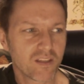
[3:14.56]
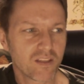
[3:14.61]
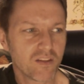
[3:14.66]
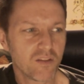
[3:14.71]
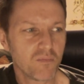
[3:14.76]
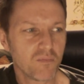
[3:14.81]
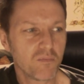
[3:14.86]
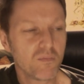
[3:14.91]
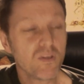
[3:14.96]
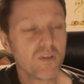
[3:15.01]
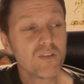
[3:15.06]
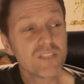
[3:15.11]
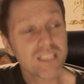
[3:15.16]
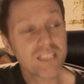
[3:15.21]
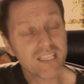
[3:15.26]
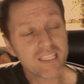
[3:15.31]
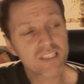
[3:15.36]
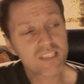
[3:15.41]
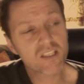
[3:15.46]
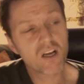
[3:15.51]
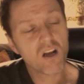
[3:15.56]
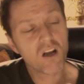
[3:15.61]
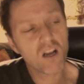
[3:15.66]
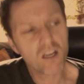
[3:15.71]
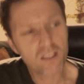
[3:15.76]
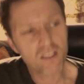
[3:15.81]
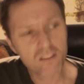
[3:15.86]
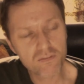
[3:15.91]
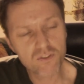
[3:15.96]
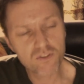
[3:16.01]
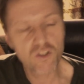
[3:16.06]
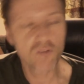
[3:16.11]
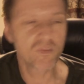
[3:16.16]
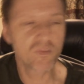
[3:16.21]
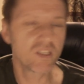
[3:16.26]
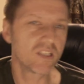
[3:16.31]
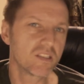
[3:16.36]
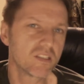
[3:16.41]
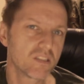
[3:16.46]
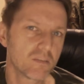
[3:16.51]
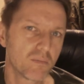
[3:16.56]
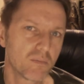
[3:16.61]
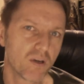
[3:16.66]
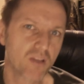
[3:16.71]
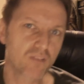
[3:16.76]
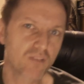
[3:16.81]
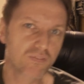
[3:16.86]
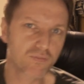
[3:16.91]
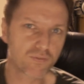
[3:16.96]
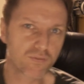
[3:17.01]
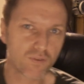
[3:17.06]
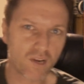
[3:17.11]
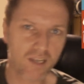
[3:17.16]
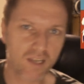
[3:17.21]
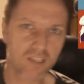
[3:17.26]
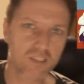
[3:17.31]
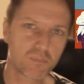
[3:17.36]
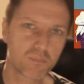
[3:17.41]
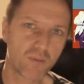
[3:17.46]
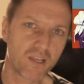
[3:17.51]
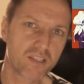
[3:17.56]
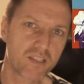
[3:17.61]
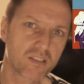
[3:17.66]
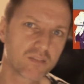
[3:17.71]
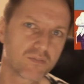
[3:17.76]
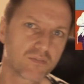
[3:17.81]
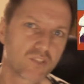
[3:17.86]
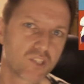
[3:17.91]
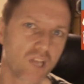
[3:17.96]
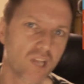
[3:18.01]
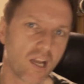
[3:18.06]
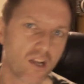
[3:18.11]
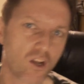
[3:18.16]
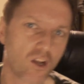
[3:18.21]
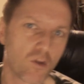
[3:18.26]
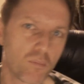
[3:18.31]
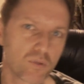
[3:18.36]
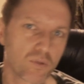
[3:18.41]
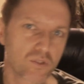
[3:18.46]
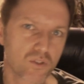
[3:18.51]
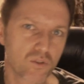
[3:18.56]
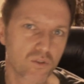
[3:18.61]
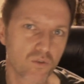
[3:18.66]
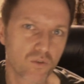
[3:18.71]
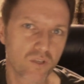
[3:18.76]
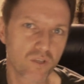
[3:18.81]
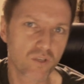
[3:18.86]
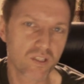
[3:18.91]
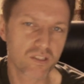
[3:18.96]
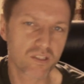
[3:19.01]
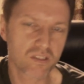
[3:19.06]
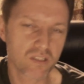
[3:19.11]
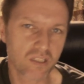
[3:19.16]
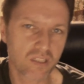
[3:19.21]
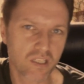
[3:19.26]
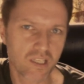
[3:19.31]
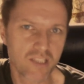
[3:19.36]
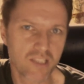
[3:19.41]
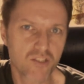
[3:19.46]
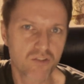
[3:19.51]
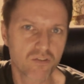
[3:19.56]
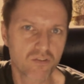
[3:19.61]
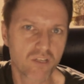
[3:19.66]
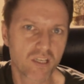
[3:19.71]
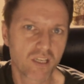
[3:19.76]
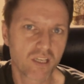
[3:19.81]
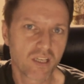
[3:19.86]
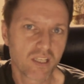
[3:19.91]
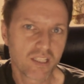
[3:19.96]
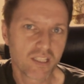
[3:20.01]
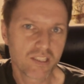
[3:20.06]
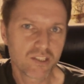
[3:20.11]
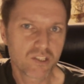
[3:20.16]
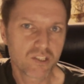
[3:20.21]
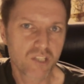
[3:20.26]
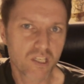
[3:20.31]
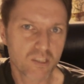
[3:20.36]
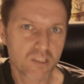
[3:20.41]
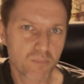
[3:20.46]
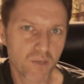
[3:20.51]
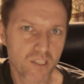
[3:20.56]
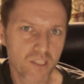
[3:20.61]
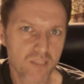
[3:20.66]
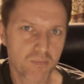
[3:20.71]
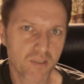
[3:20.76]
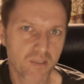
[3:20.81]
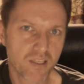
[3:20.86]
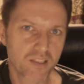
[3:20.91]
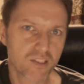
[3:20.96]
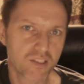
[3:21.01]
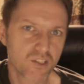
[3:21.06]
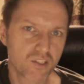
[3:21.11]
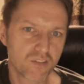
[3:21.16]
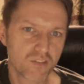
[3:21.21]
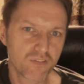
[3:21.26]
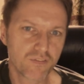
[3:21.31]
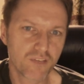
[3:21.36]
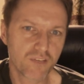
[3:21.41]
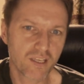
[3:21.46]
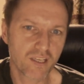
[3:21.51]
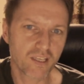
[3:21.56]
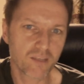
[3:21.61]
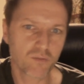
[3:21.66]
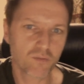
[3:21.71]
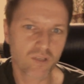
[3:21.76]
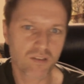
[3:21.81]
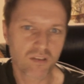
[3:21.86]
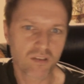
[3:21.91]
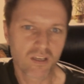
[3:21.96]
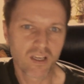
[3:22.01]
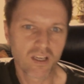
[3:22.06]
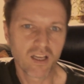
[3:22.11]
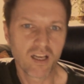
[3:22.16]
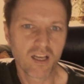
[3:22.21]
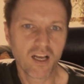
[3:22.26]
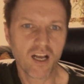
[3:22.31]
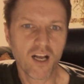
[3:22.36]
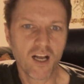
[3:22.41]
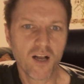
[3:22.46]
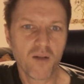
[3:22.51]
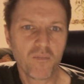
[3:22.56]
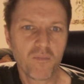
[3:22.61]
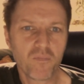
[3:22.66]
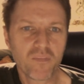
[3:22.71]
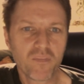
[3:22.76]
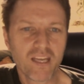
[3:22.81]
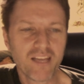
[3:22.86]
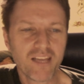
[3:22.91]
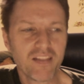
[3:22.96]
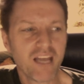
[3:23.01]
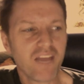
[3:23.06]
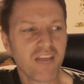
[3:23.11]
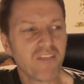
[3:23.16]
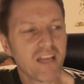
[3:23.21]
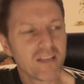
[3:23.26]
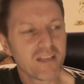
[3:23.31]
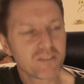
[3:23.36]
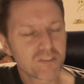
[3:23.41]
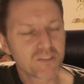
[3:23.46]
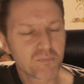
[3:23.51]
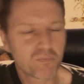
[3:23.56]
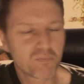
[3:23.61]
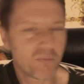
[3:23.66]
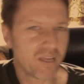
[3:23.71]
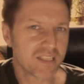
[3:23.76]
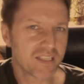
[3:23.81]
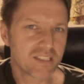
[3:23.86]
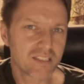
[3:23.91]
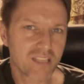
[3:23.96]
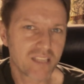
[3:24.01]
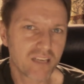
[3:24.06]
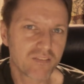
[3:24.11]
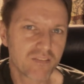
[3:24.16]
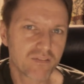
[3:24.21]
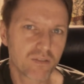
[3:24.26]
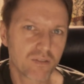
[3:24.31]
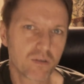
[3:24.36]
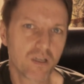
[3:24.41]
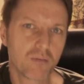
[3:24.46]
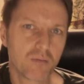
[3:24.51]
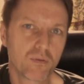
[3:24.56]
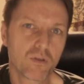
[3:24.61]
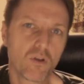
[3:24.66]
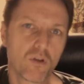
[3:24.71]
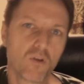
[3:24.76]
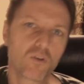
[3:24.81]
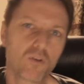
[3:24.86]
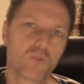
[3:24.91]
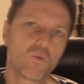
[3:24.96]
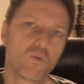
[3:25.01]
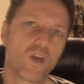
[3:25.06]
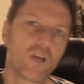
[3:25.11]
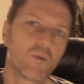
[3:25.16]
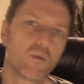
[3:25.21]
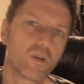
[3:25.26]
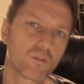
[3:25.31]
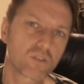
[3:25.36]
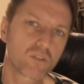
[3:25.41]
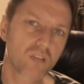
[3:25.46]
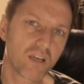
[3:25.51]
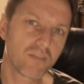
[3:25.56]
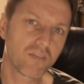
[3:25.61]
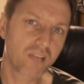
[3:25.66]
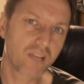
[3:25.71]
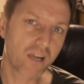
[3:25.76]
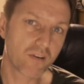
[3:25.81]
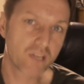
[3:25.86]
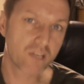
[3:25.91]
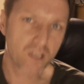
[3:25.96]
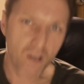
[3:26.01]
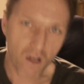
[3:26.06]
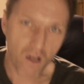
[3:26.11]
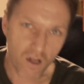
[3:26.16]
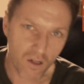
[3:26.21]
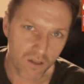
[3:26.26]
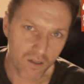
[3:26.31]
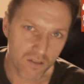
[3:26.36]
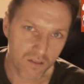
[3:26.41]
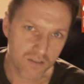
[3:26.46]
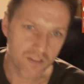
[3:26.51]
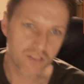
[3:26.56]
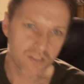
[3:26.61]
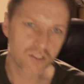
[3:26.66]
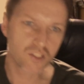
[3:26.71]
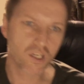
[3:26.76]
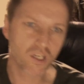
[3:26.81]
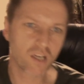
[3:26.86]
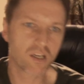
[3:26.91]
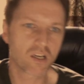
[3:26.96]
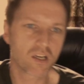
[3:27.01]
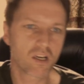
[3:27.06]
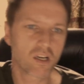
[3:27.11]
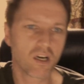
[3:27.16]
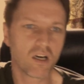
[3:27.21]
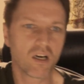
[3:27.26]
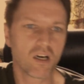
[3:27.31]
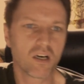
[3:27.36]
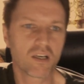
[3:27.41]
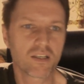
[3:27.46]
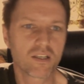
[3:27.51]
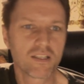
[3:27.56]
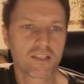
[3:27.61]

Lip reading: Musically it's kind of dominated by the fretless bass of Jaco Pastorius, the legendary jazz bass player that she fell in with. And that bass is everywhere, but along the way we also have Larry Carlton and Chaka Khan.